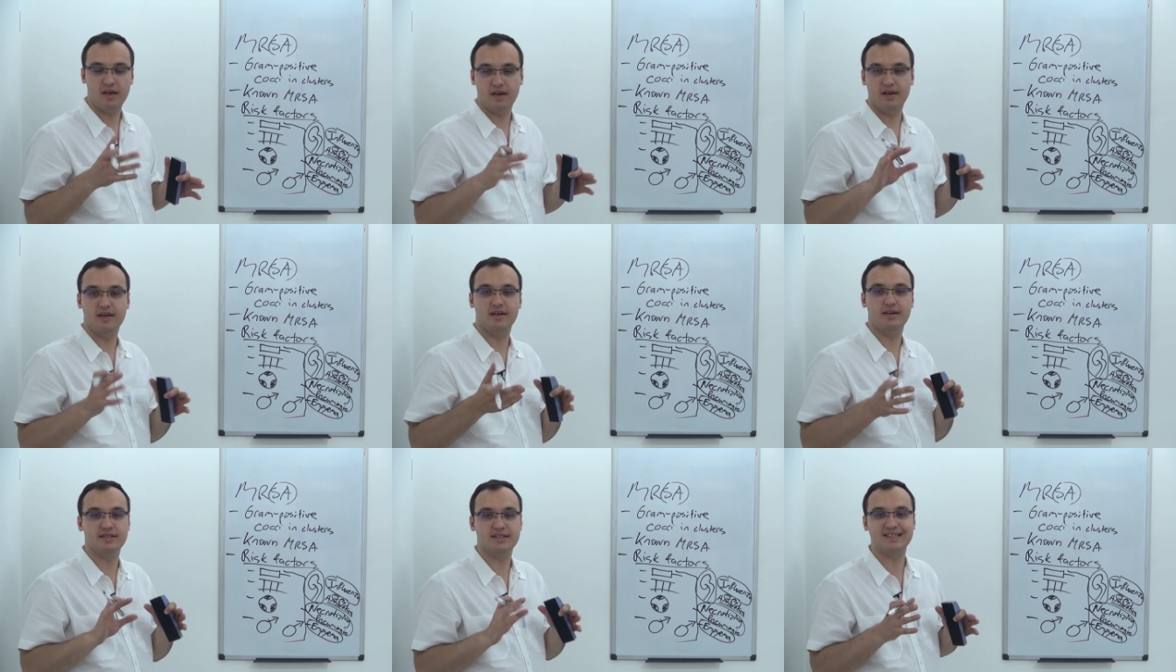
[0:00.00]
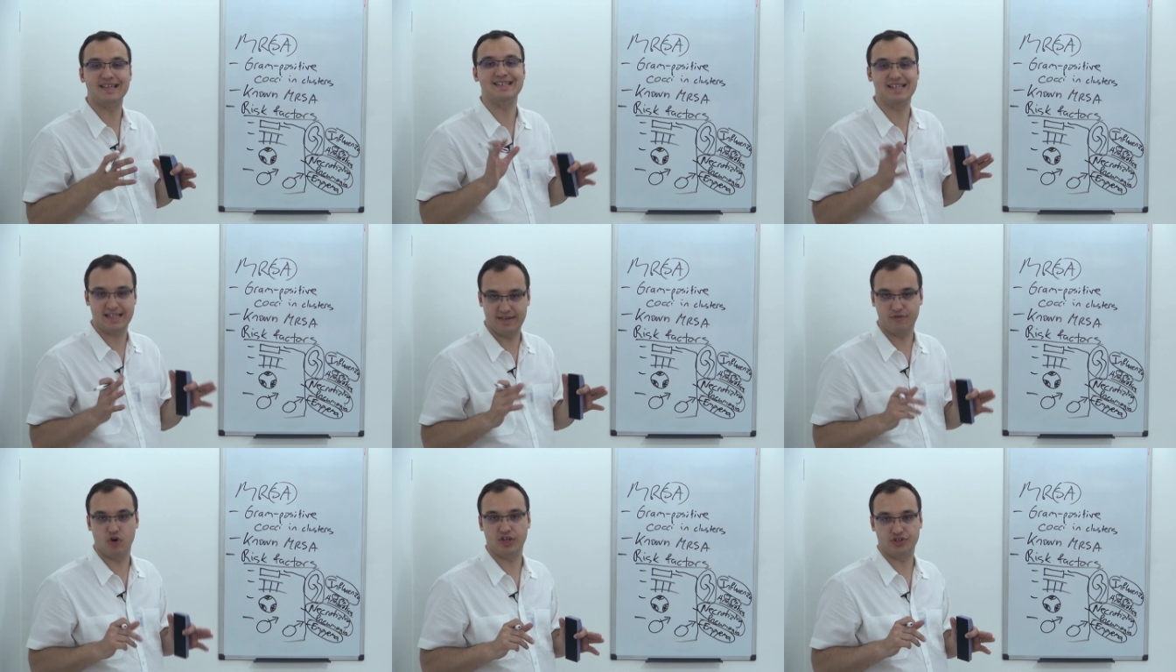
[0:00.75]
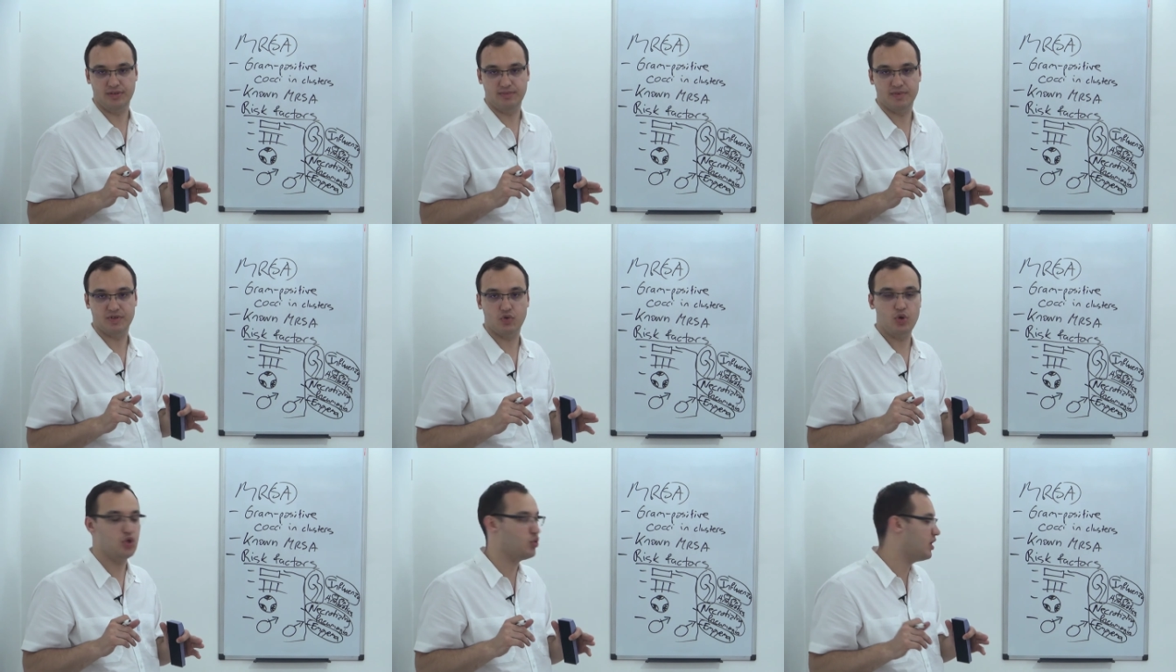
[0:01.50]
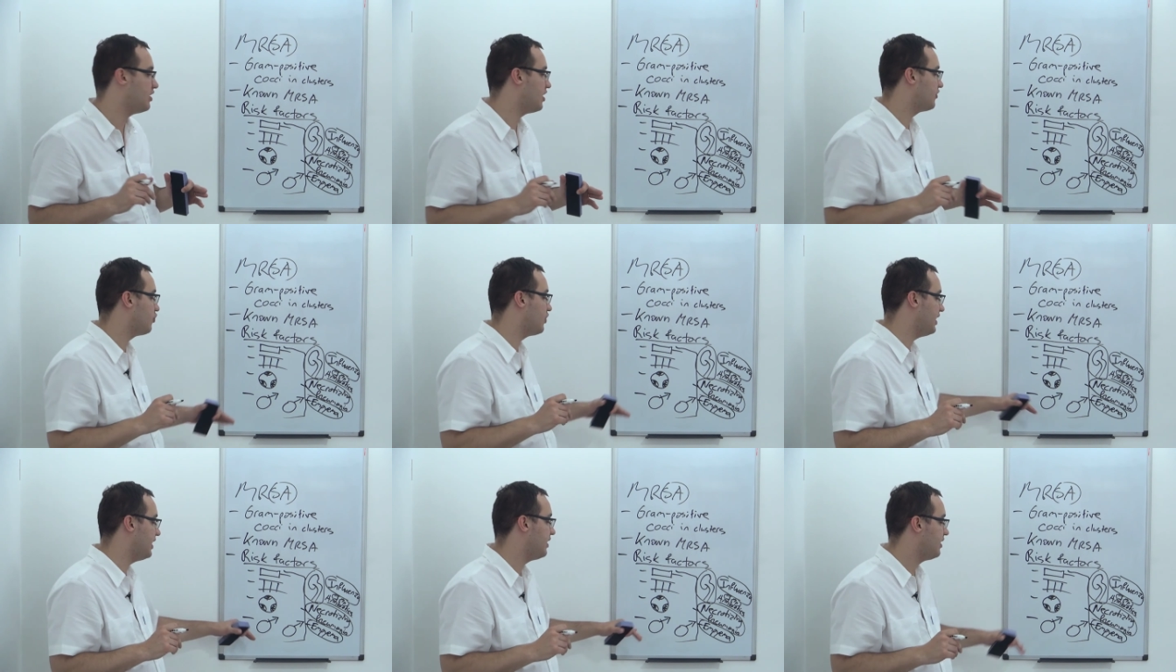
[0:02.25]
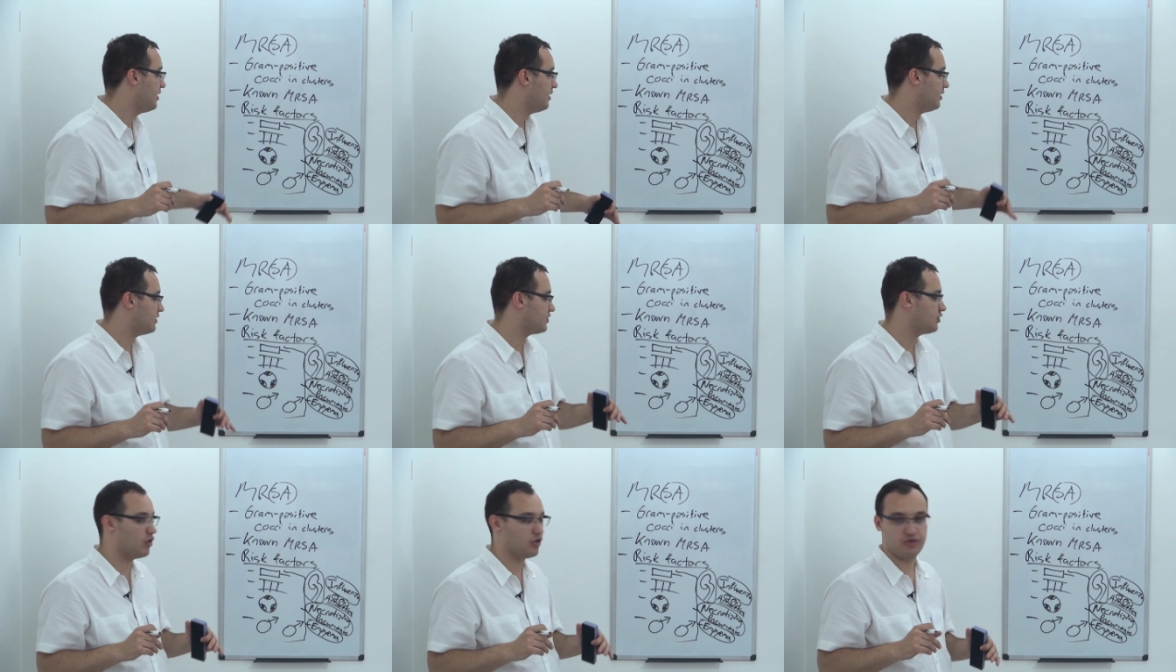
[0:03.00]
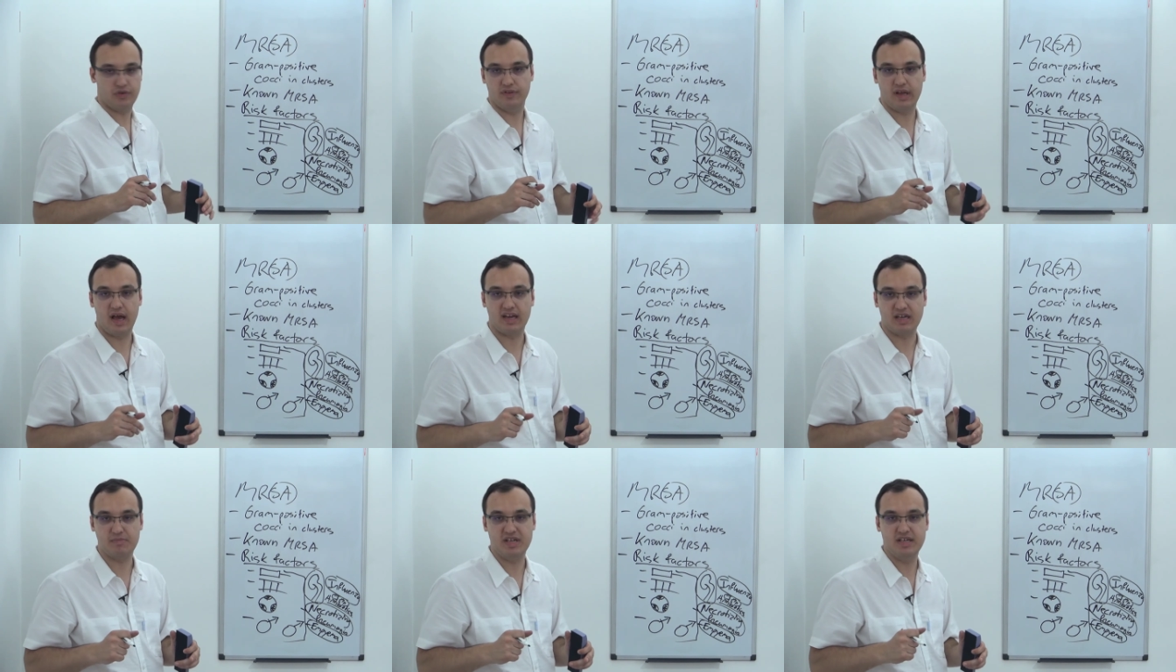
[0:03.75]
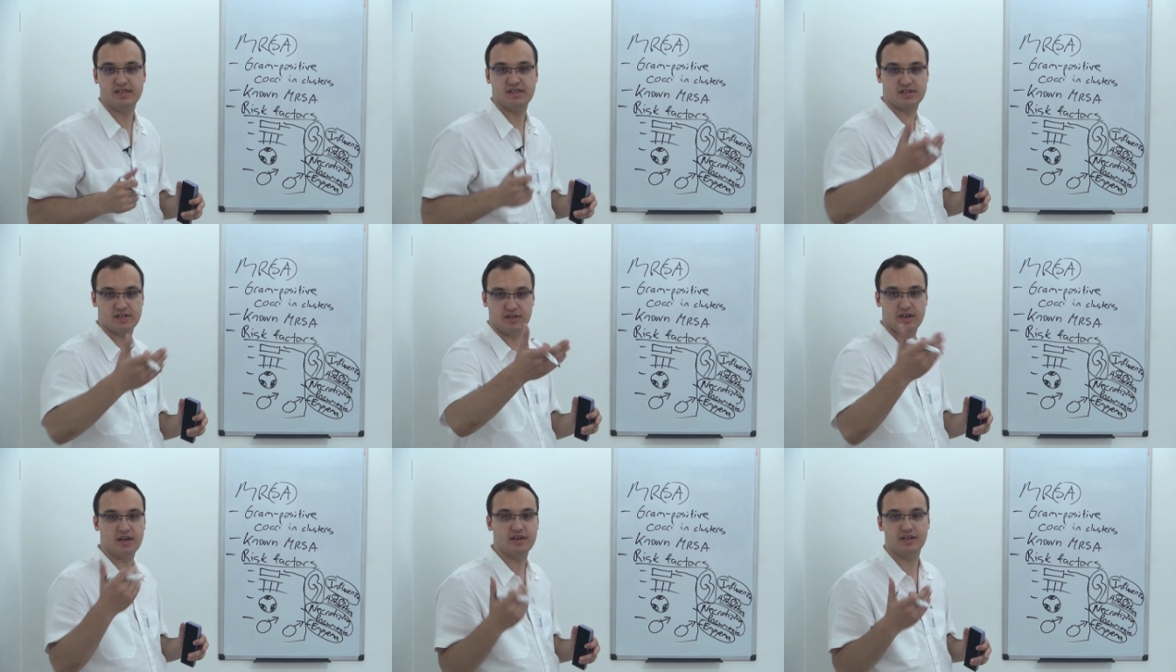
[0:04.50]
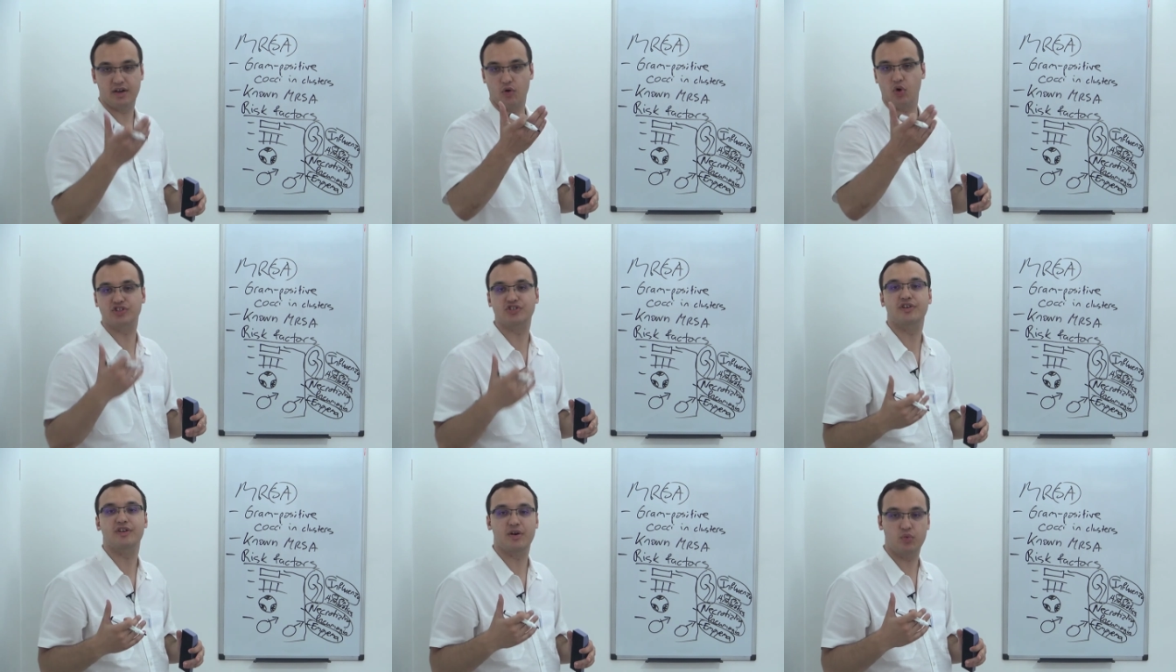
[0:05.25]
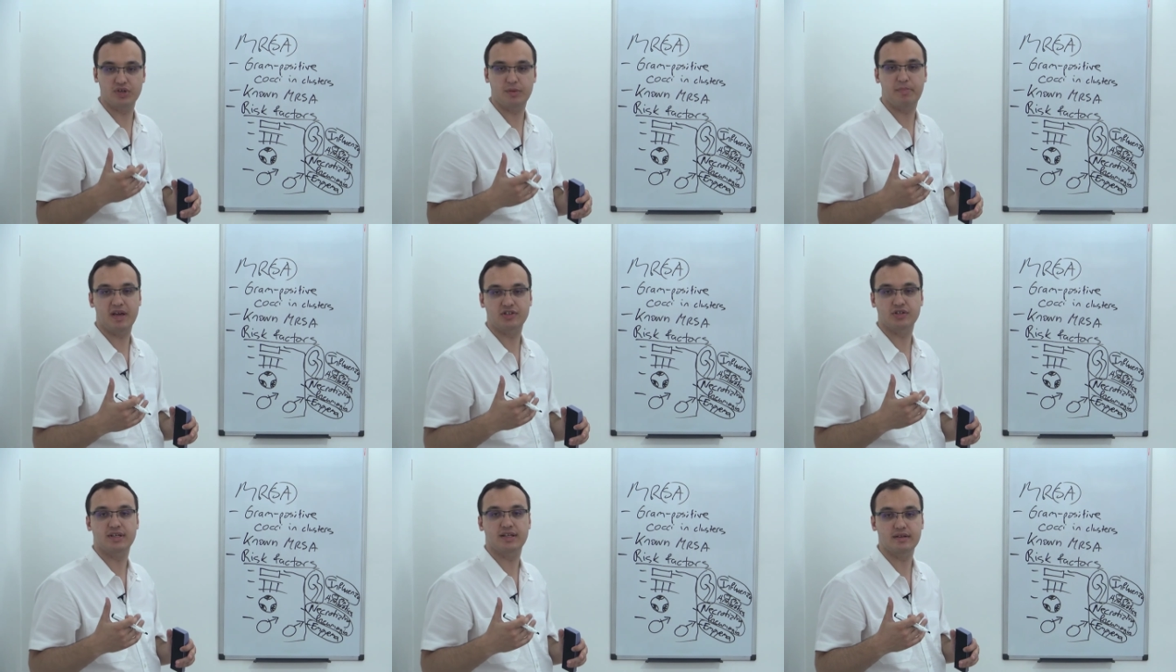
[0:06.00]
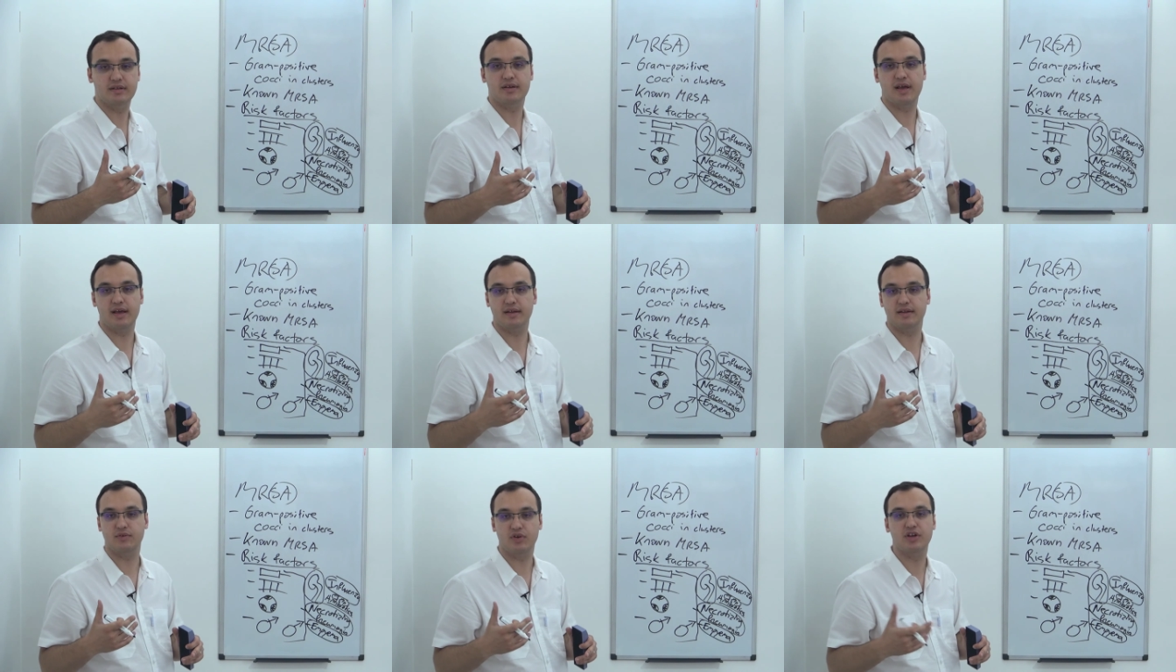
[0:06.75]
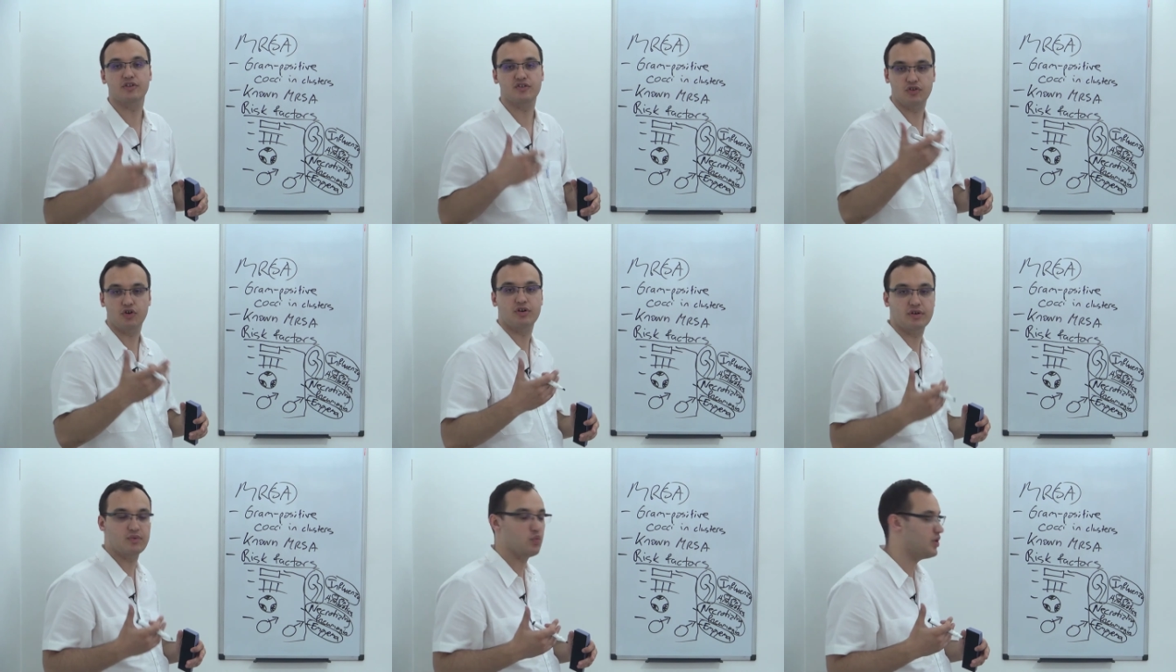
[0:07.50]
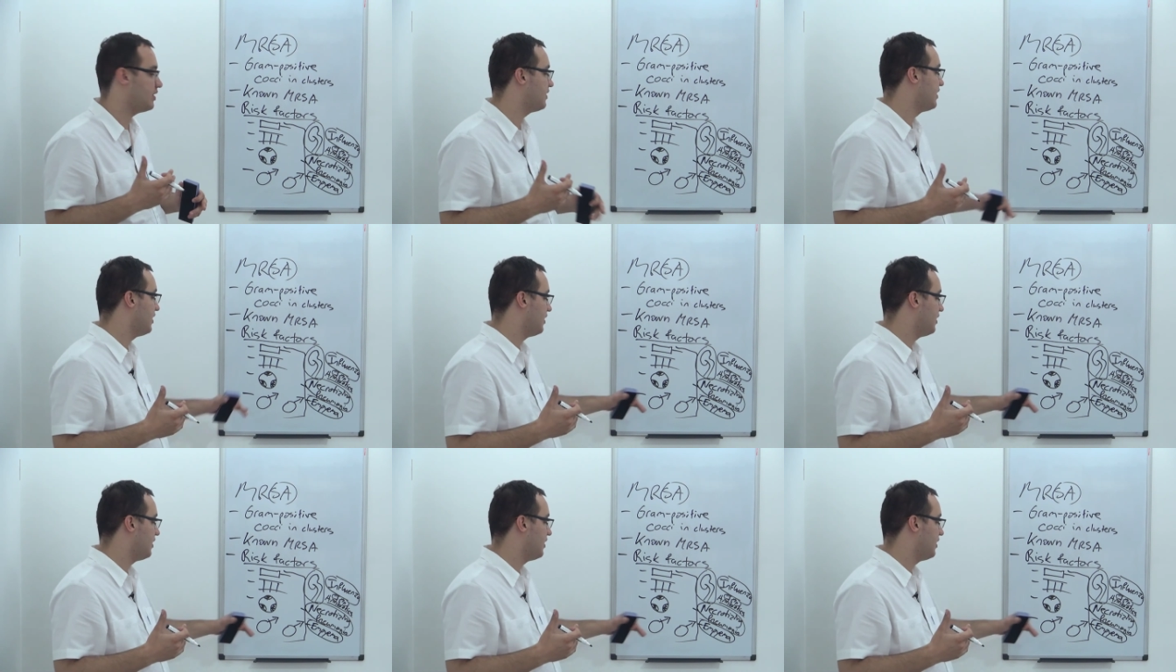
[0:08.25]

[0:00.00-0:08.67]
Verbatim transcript: uh, sensitive question so you cannot really start the anamnesis the the questionnaire with the patient and you cannot start with